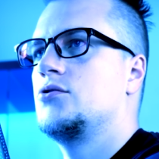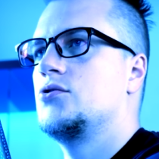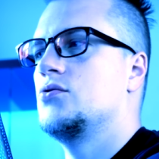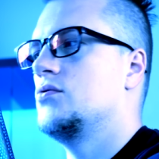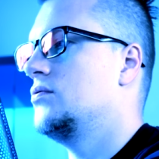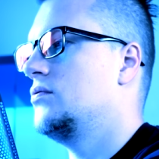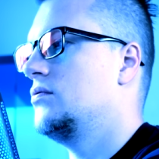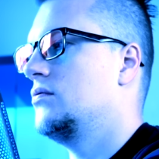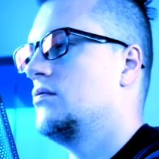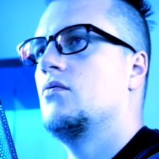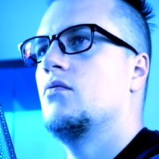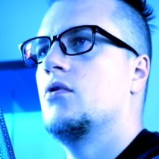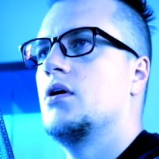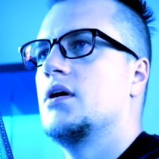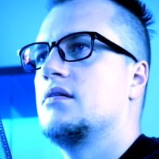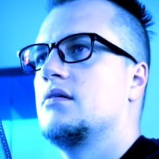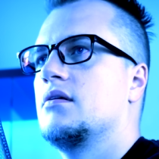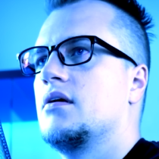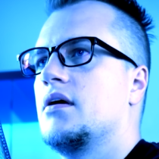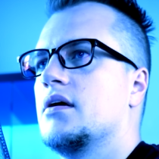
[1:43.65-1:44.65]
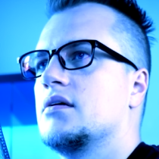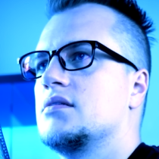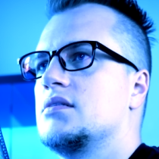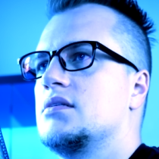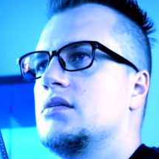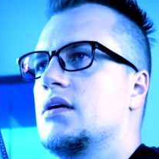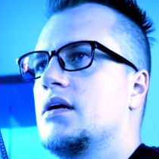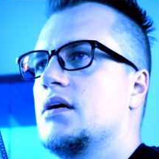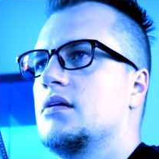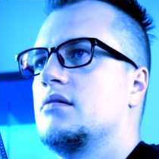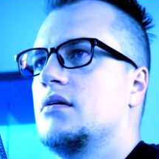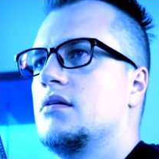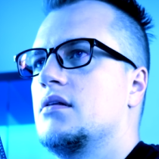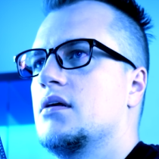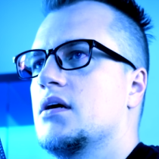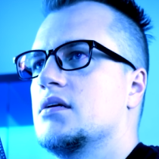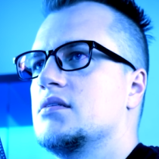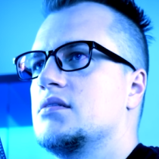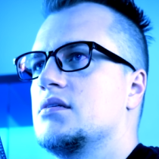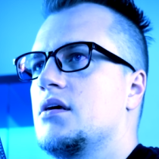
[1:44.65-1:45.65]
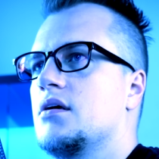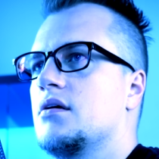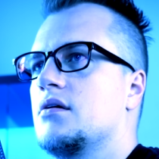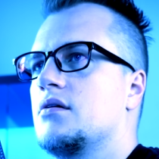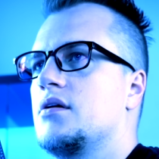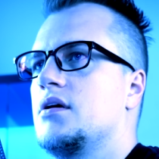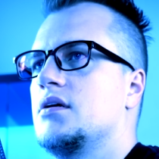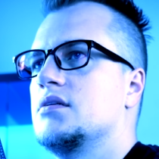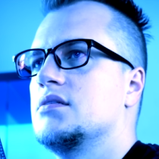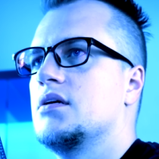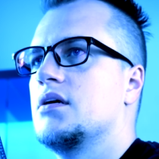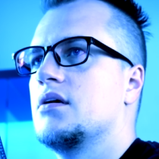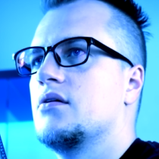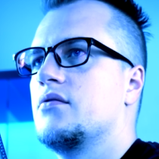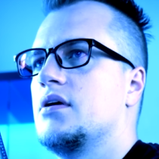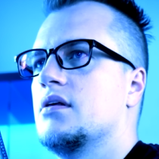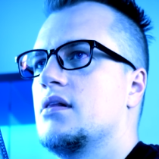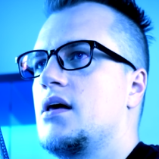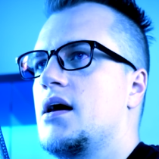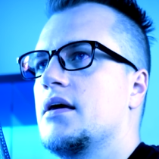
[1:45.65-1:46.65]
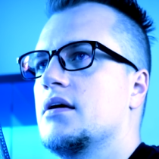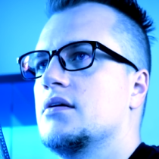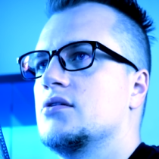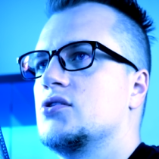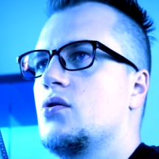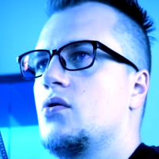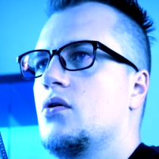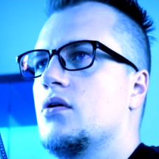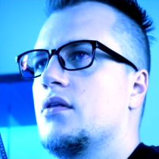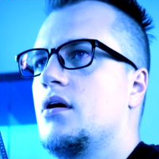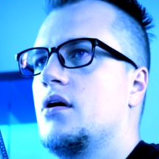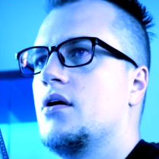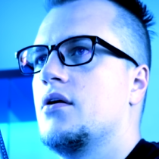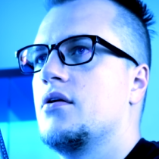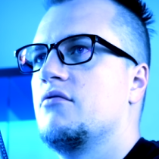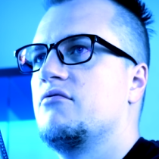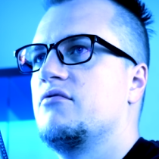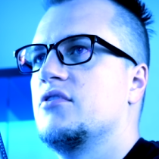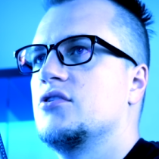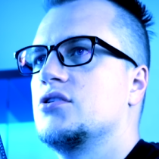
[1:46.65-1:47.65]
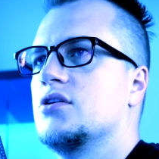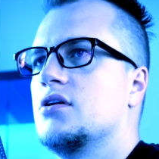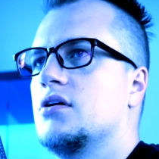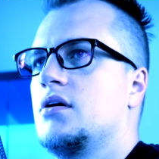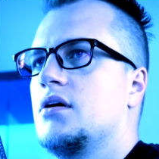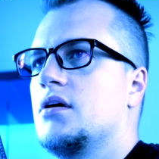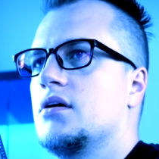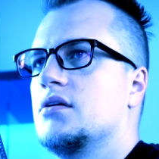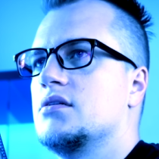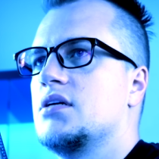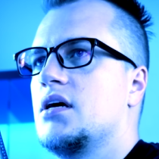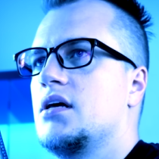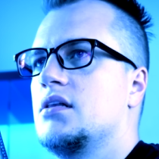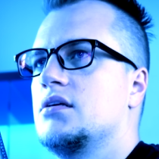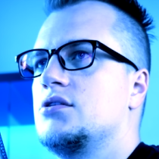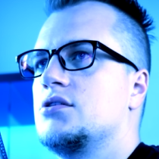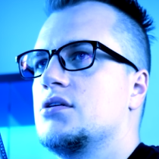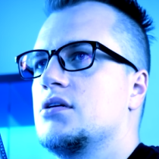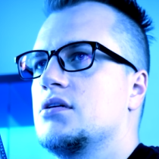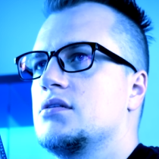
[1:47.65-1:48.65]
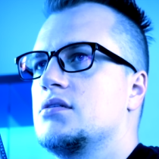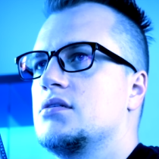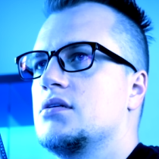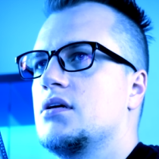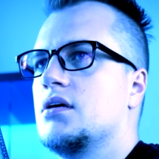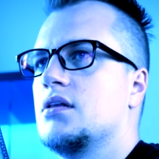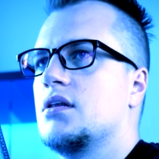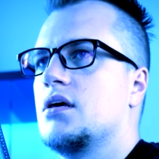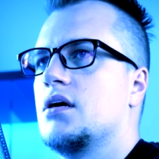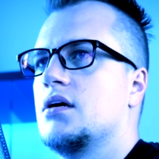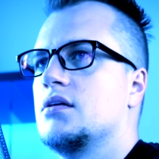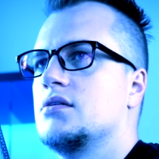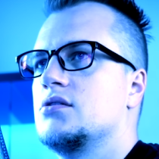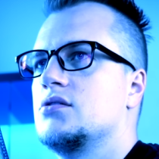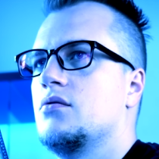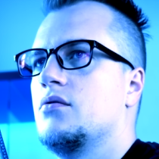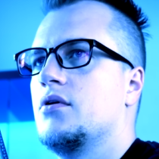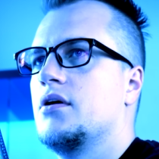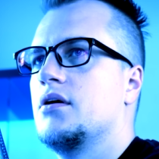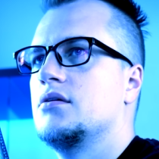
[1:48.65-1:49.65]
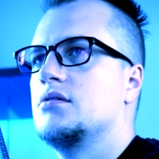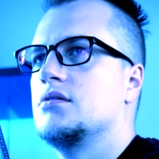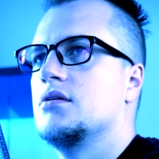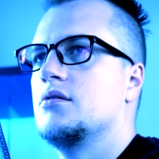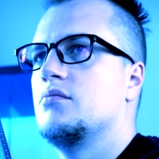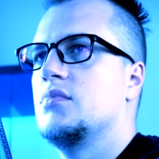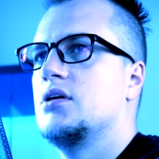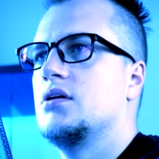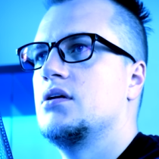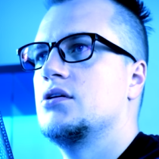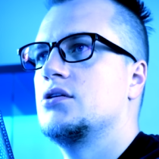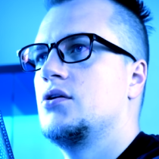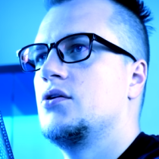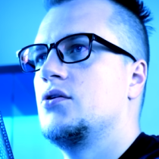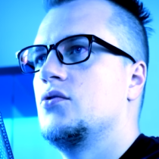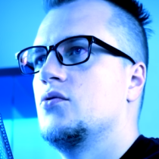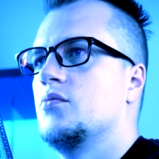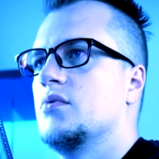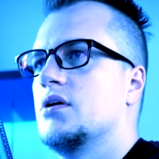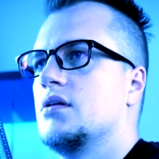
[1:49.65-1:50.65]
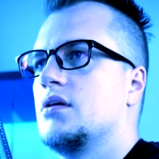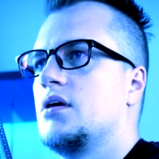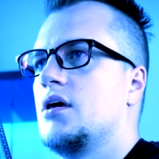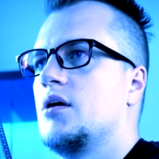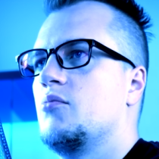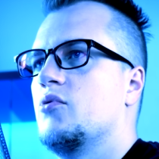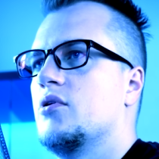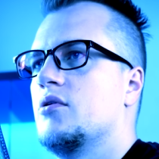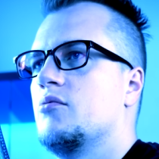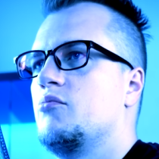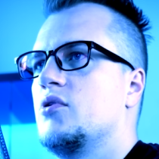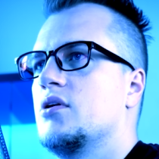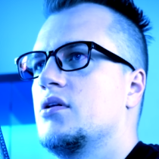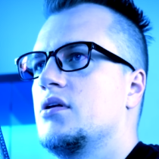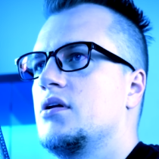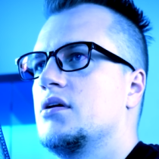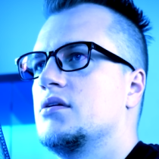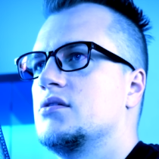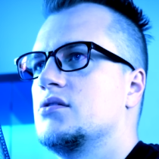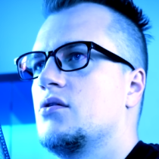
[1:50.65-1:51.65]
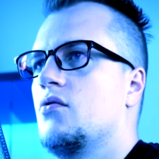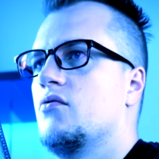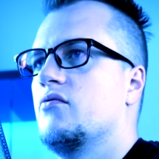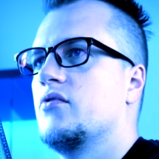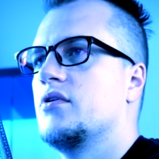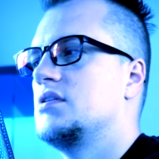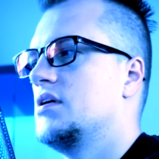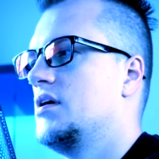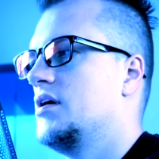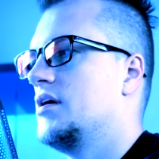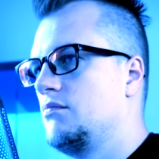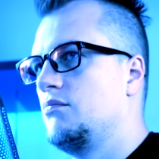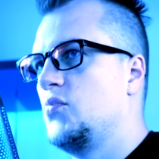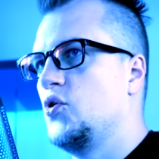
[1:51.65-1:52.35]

To what extent does increasing reliance on artificial intelligence enhance or diminish human capabilities over time?